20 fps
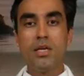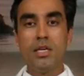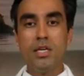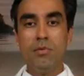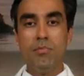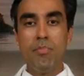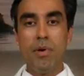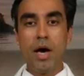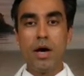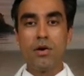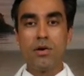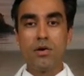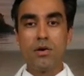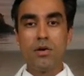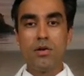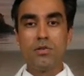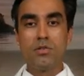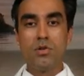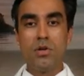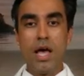Eat
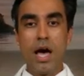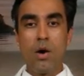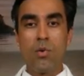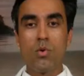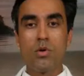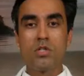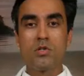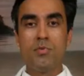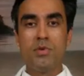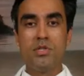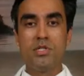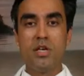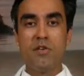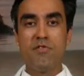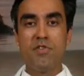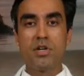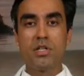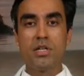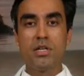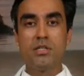better. So now we're
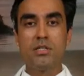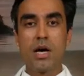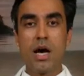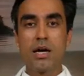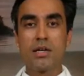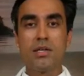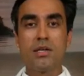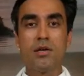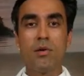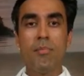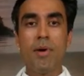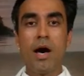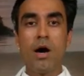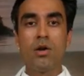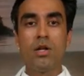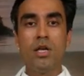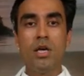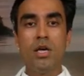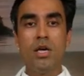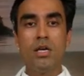specifically talking
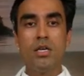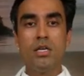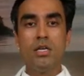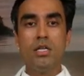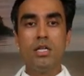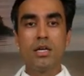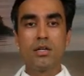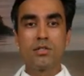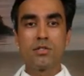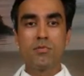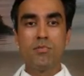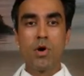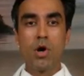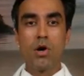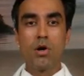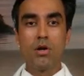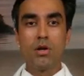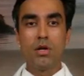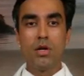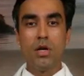about eating
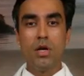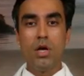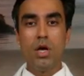smart.